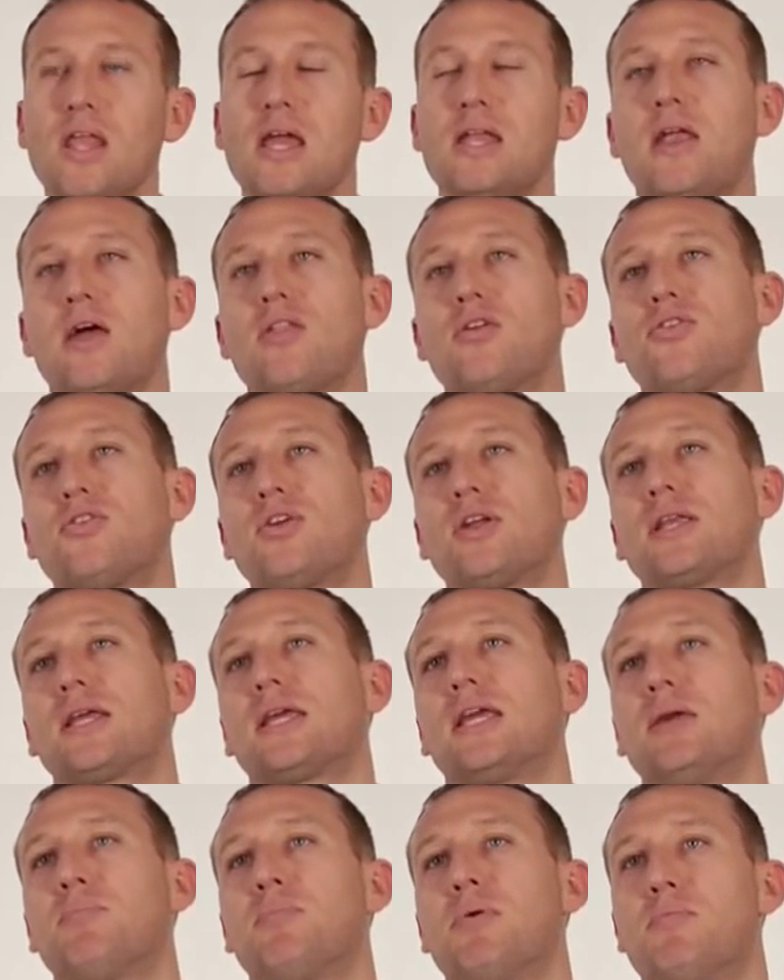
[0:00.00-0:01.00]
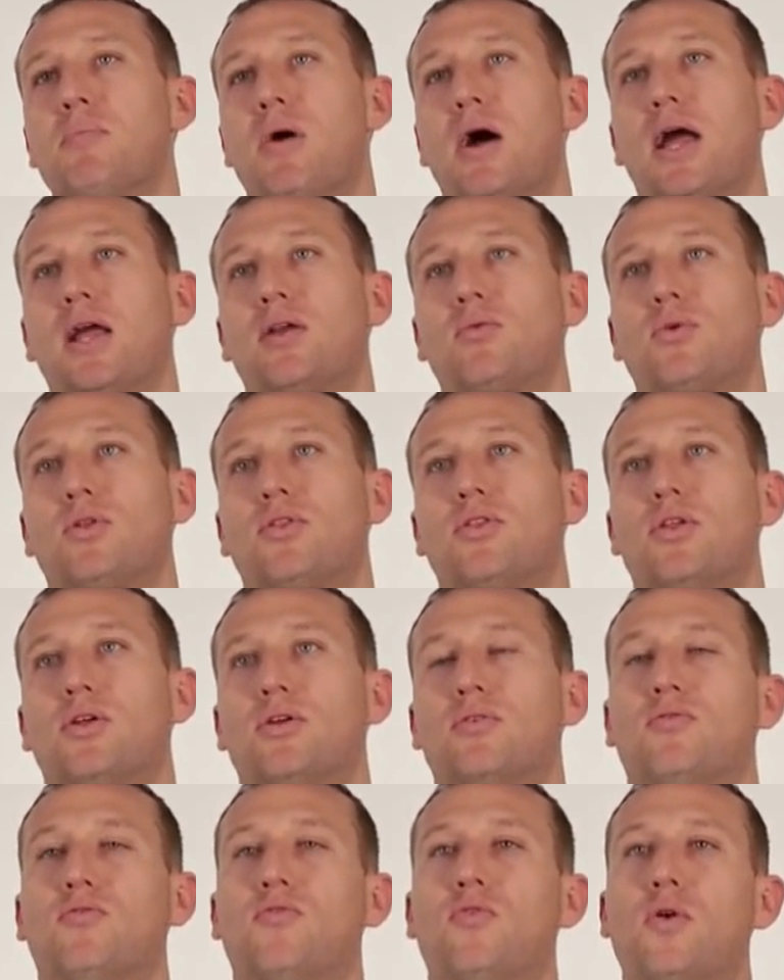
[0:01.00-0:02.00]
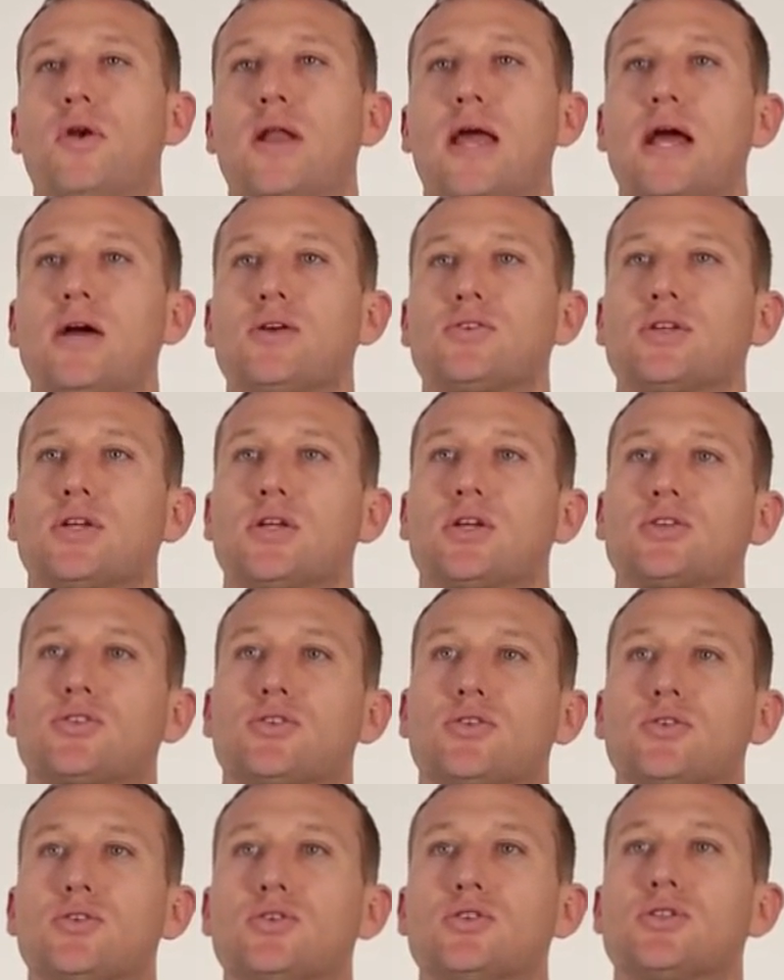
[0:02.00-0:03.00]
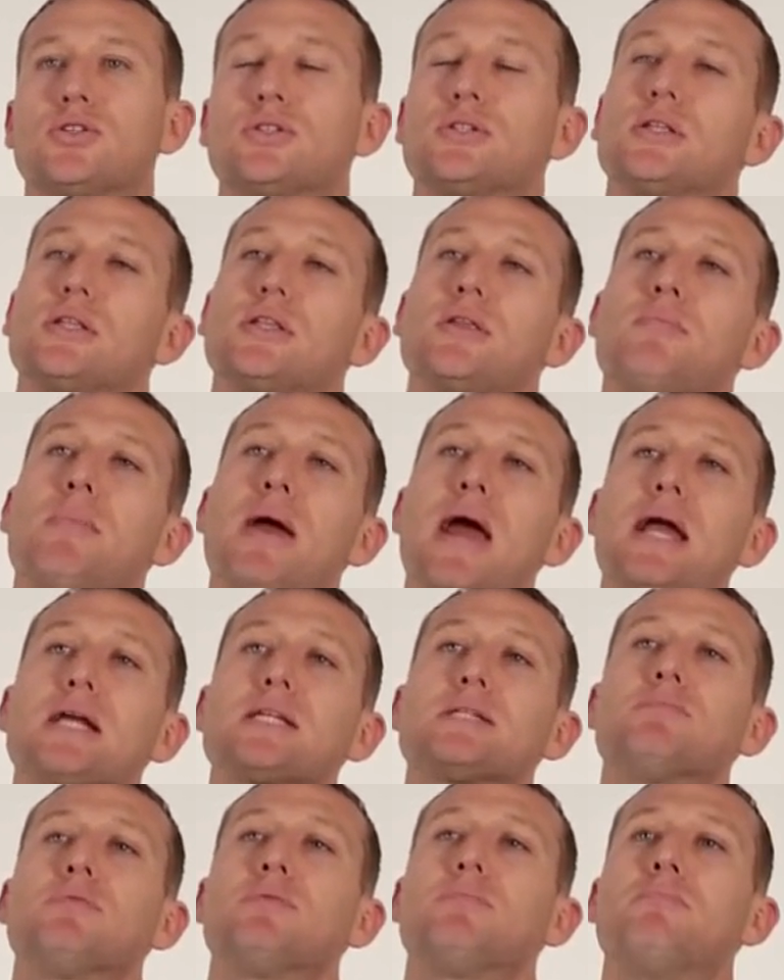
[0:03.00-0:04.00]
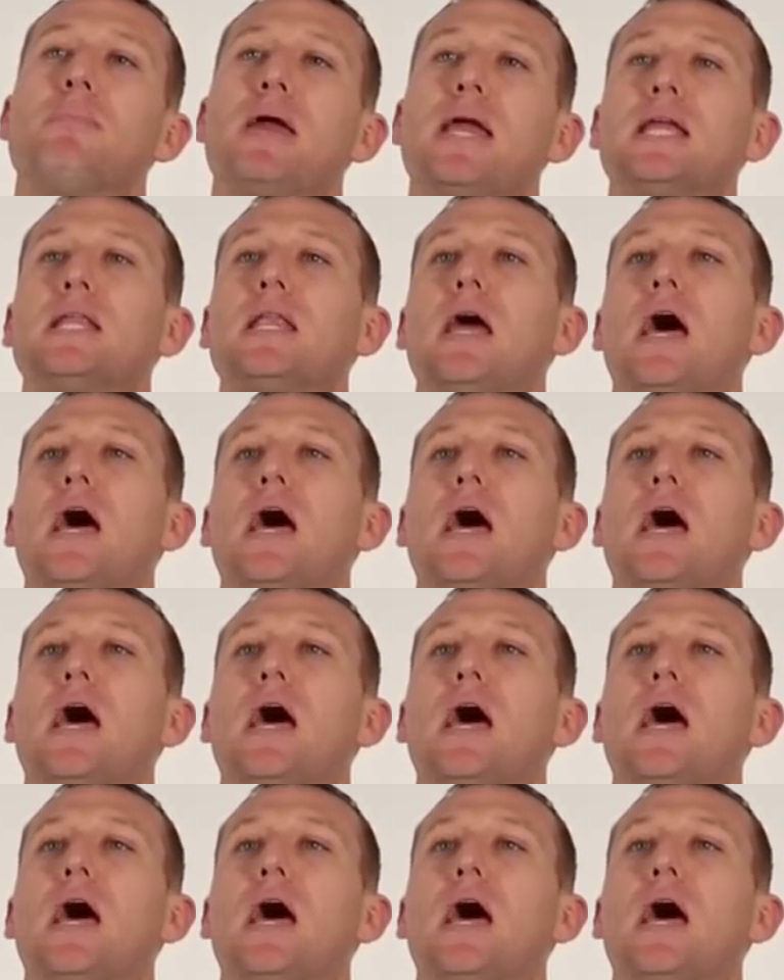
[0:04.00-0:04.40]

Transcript: Another thing to keep in mind with the foreign housing exclusion is that the maximum may